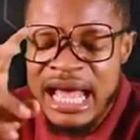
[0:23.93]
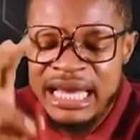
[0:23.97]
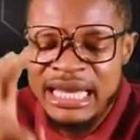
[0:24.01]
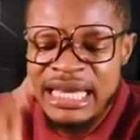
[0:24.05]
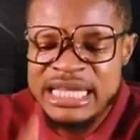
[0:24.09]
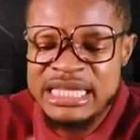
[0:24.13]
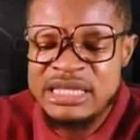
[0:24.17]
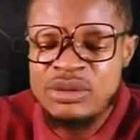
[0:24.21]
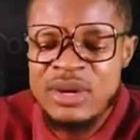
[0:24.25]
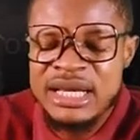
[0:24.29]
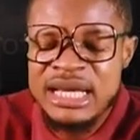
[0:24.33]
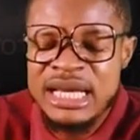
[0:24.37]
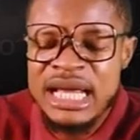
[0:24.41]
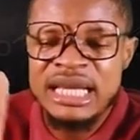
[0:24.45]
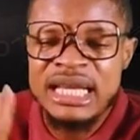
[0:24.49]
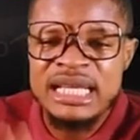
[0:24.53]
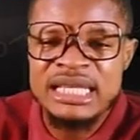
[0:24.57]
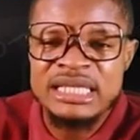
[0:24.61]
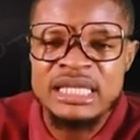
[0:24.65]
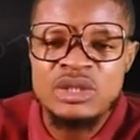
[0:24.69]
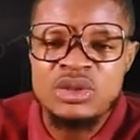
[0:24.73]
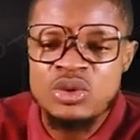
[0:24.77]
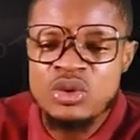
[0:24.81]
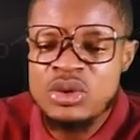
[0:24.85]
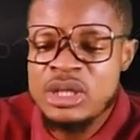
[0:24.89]
Lesson one and
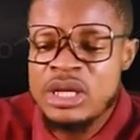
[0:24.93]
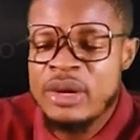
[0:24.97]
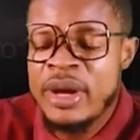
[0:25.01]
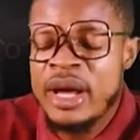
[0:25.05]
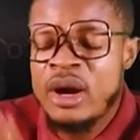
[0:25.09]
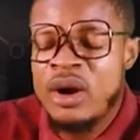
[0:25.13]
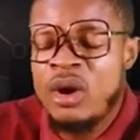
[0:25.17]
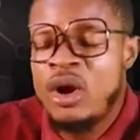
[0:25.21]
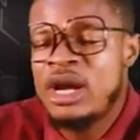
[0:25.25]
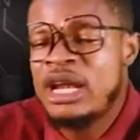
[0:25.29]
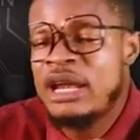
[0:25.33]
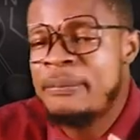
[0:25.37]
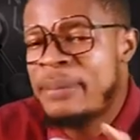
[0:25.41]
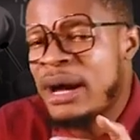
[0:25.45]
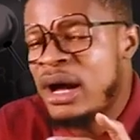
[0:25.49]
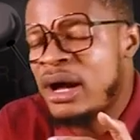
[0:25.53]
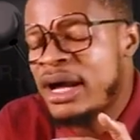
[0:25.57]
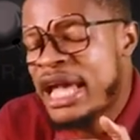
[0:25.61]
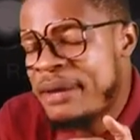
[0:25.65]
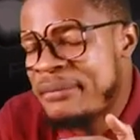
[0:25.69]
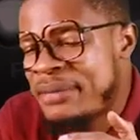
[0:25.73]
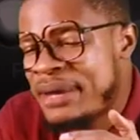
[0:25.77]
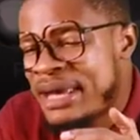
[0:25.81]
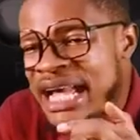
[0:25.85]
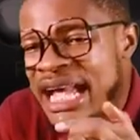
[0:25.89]
lesson two, they were all
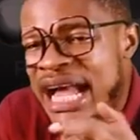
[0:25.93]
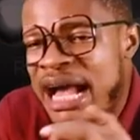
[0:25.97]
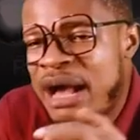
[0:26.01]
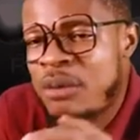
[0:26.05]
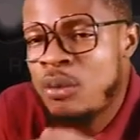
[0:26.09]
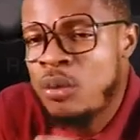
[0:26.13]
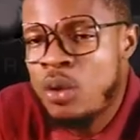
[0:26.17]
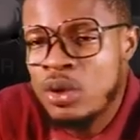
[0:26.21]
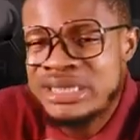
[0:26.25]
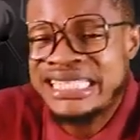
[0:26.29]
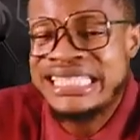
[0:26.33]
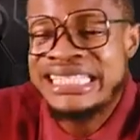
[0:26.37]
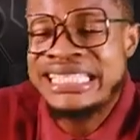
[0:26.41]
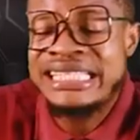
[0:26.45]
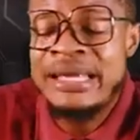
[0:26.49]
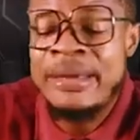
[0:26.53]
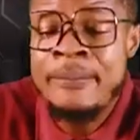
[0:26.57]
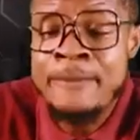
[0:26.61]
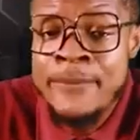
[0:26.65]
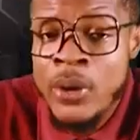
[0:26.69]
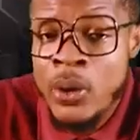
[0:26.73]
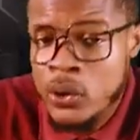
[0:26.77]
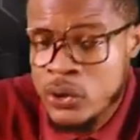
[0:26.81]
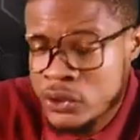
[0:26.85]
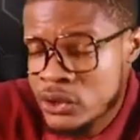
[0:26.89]
about chemical what
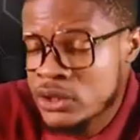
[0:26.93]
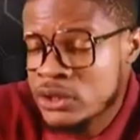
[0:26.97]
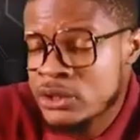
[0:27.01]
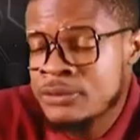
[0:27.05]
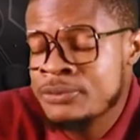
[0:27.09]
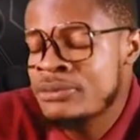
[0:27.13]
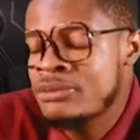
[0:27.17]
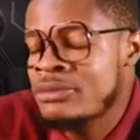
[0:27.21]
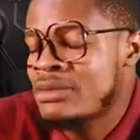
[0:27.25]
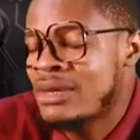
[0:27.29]
symbols.